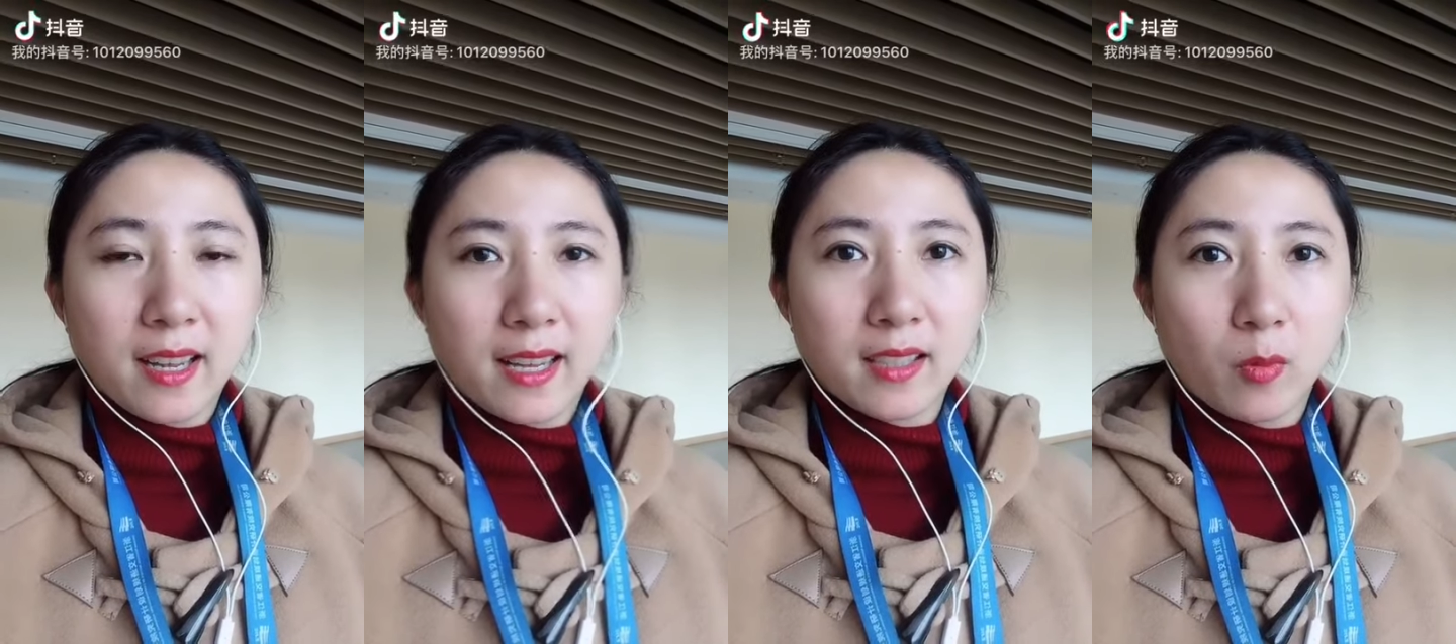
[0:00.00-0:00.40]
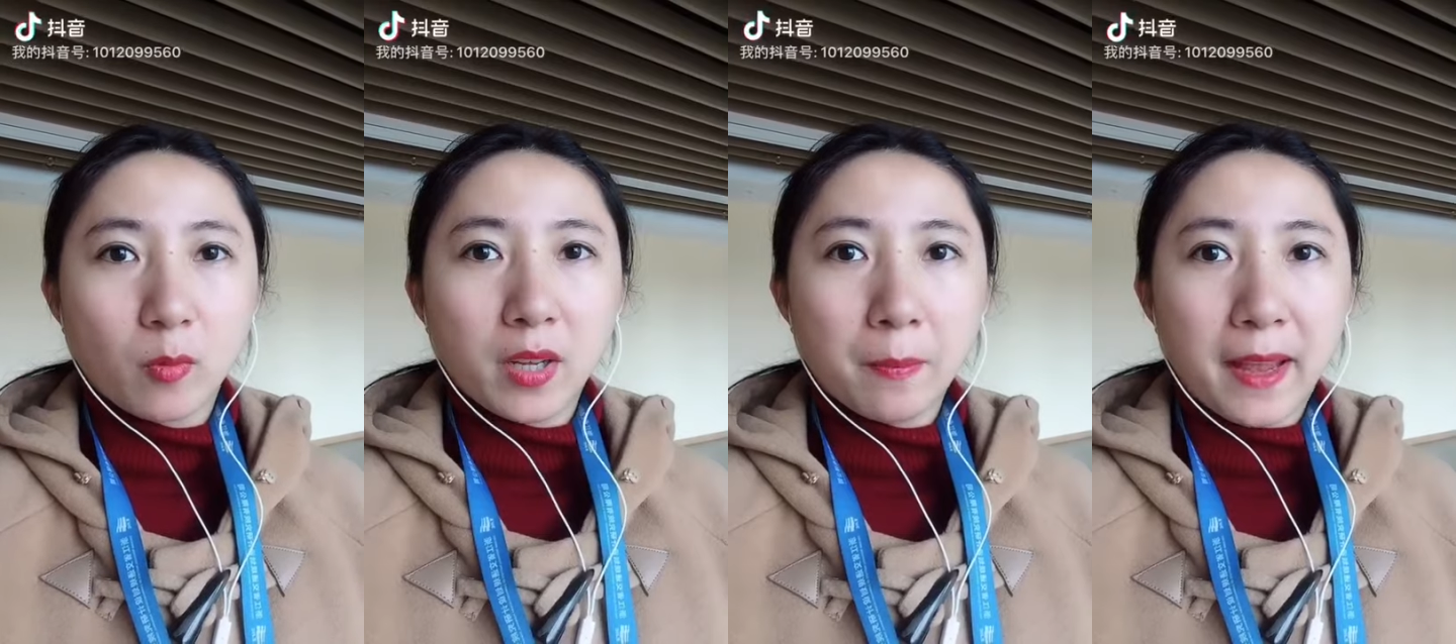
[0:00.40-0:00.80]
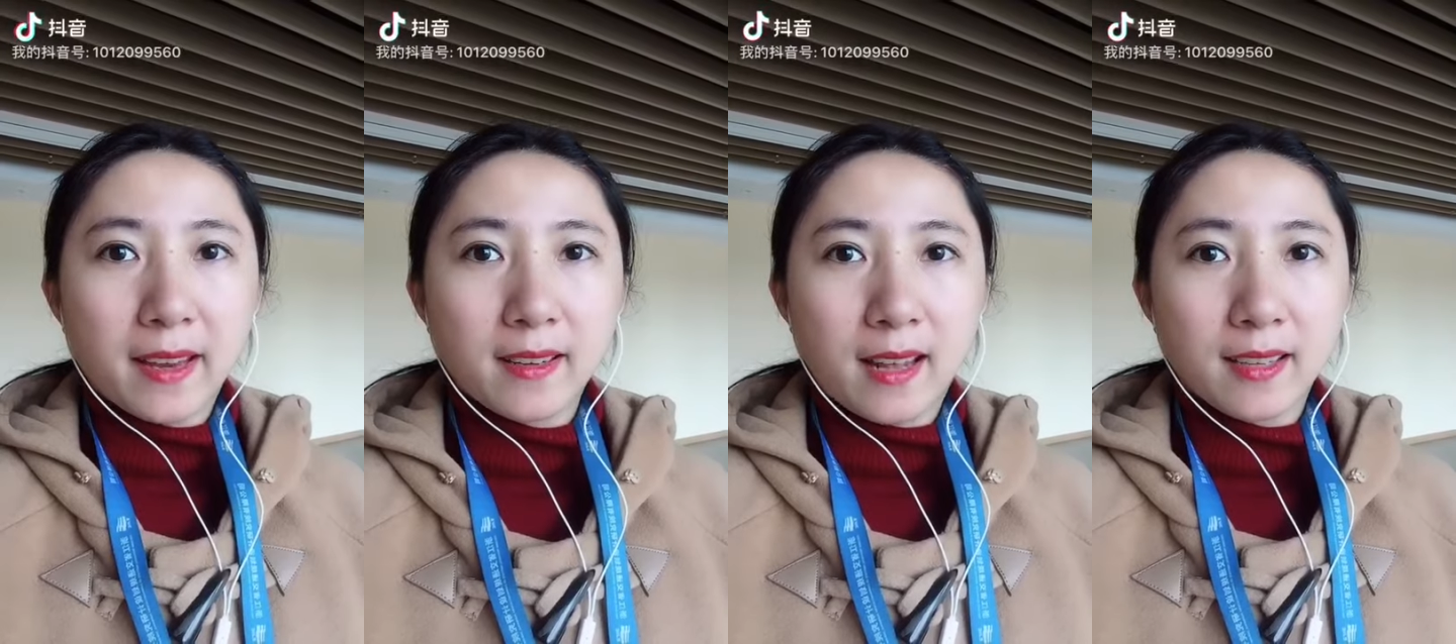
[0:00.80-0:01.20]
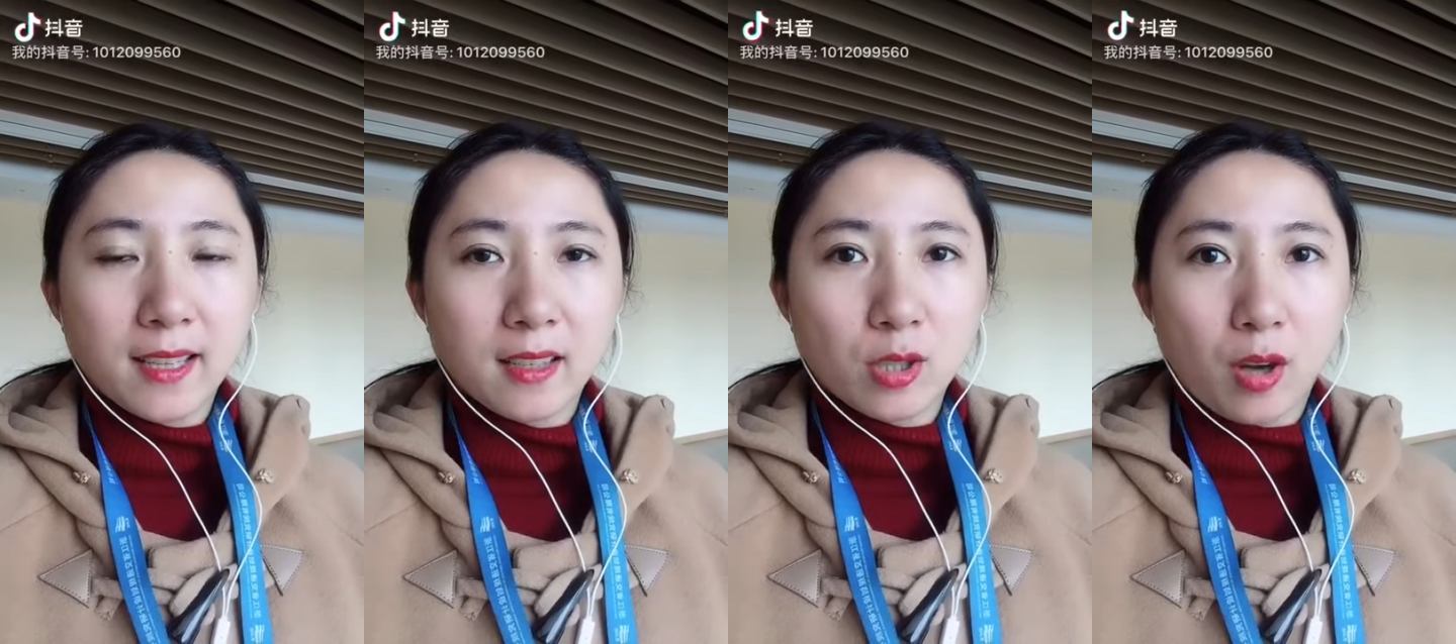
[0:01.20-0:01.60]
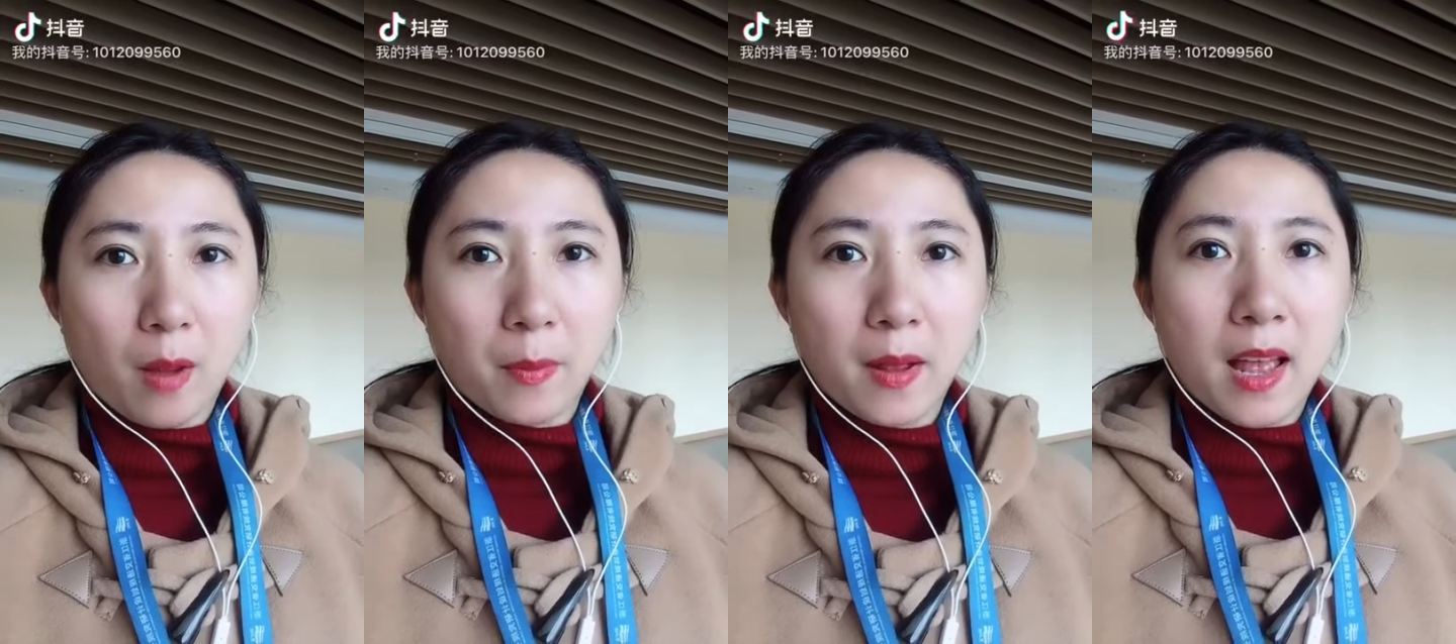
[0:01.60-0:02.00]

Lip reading: is a well-paid and decent job.